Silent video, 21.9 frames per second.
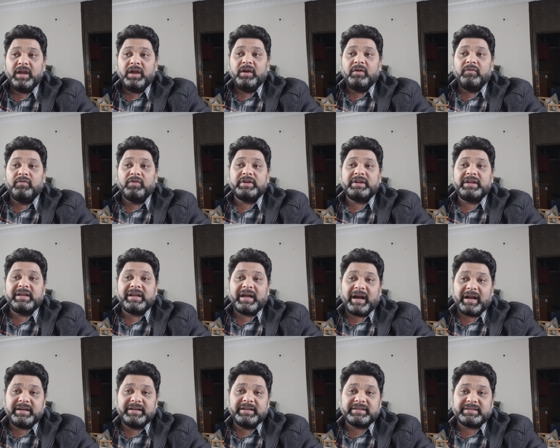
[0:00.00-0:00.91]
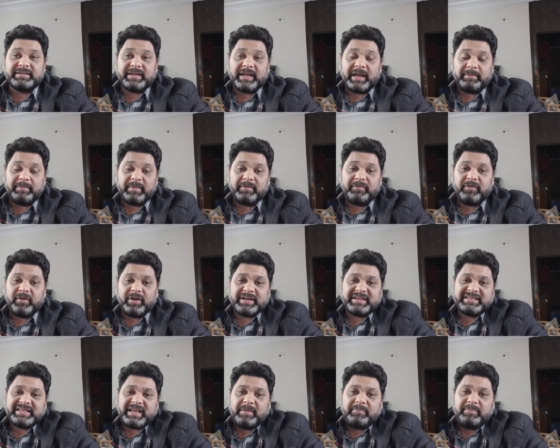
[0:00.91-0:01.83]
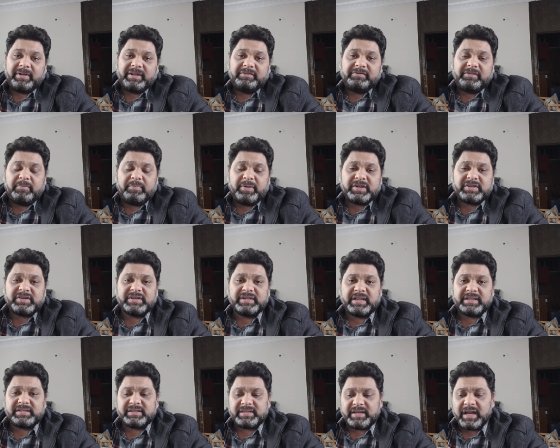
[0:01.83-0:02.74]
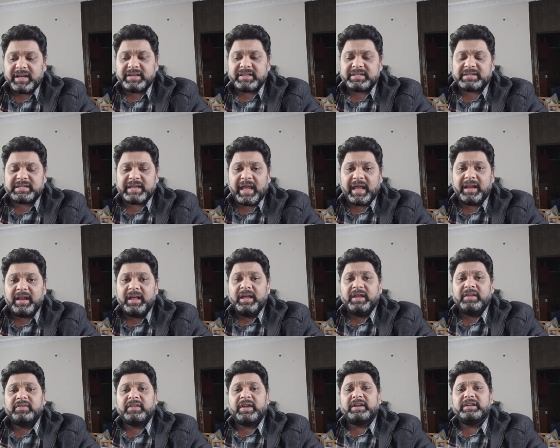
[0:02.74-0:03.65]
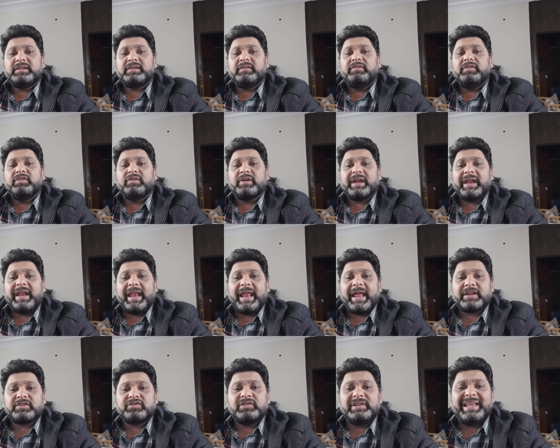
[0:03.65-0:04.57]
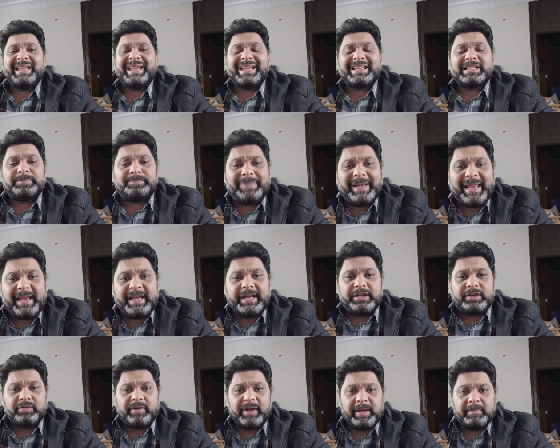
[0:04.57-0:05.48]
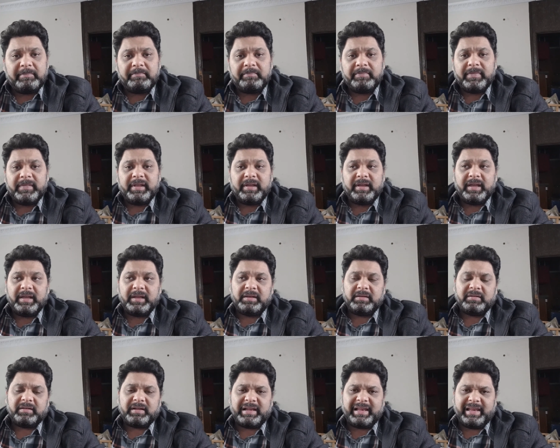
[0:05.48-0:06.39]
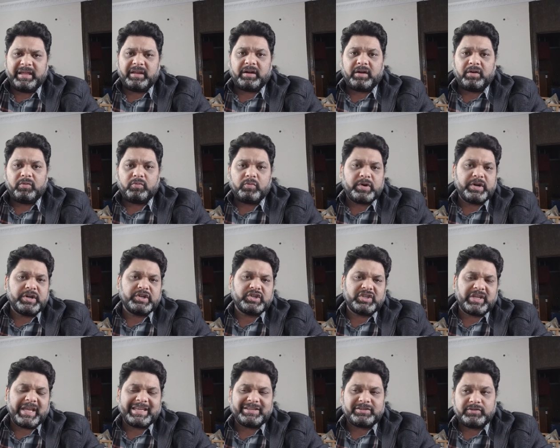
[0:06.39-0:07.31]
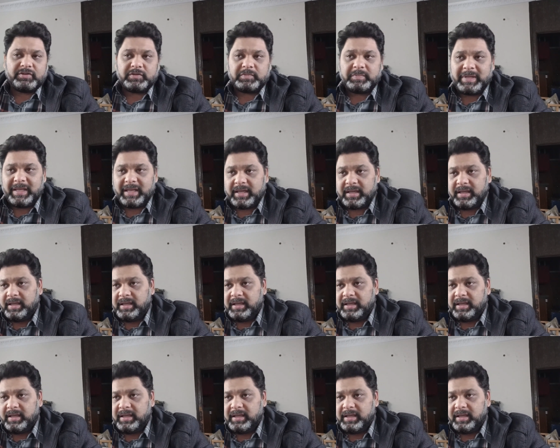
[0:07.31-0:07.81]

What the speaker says: wouldn't understand. For example, if the person doesn't understand, the interviewer can actually explain it to him in clearer words, as to speak.